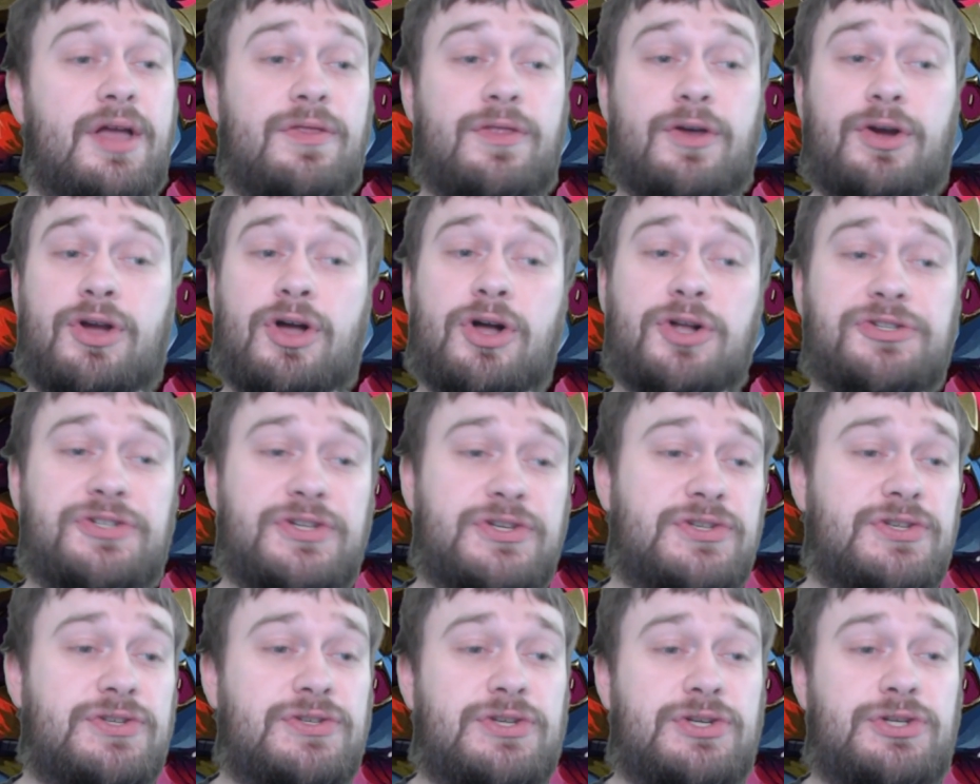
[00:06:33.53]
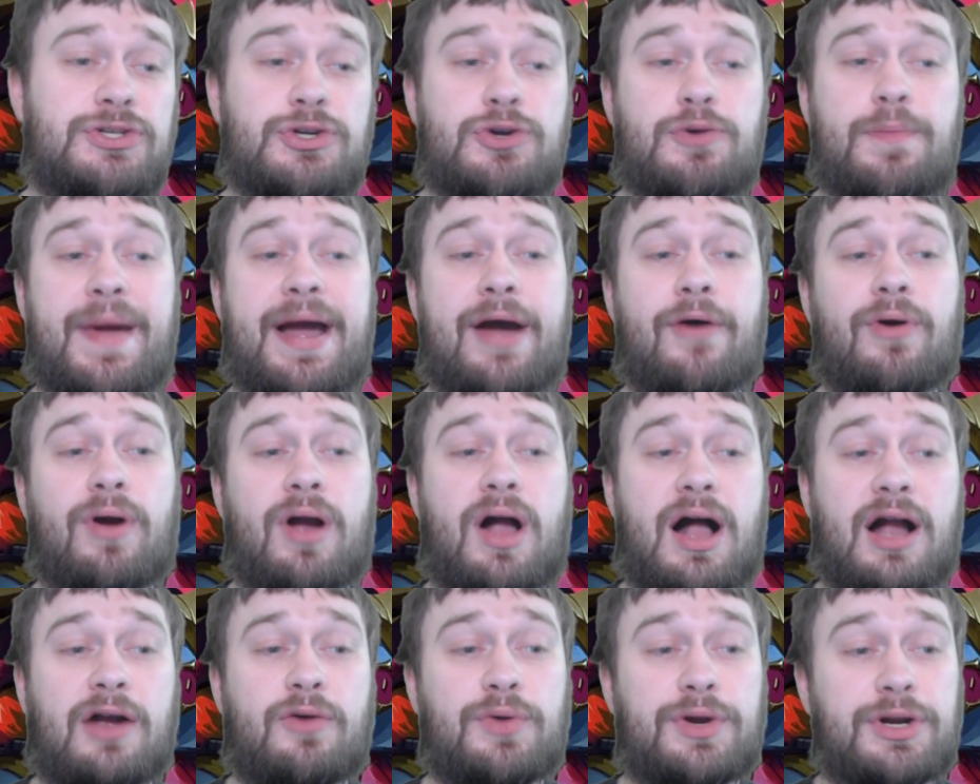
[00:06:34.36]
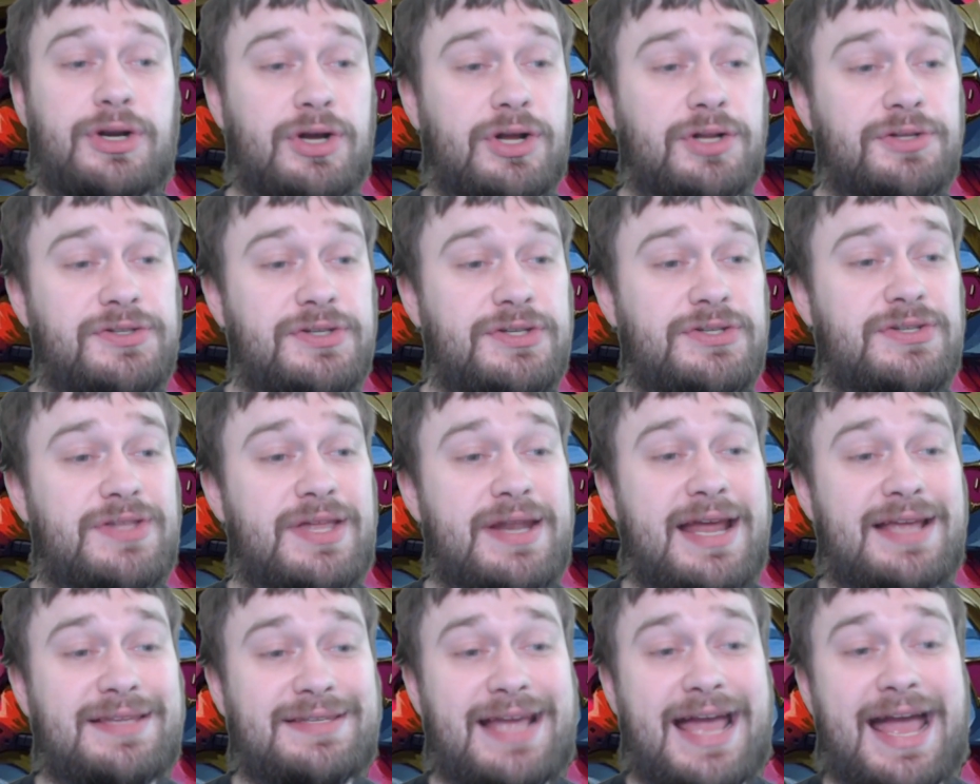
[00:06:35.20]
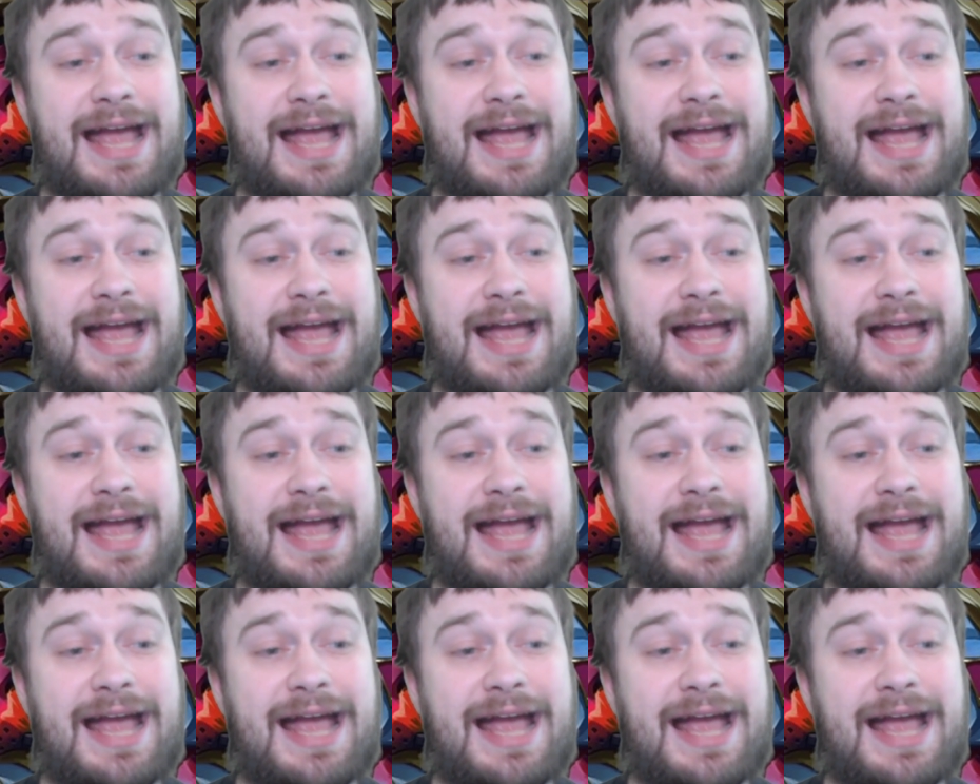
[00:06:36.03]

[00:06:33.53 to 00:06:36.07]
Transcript: The Cultist is a 2 power Aquan Cultist that has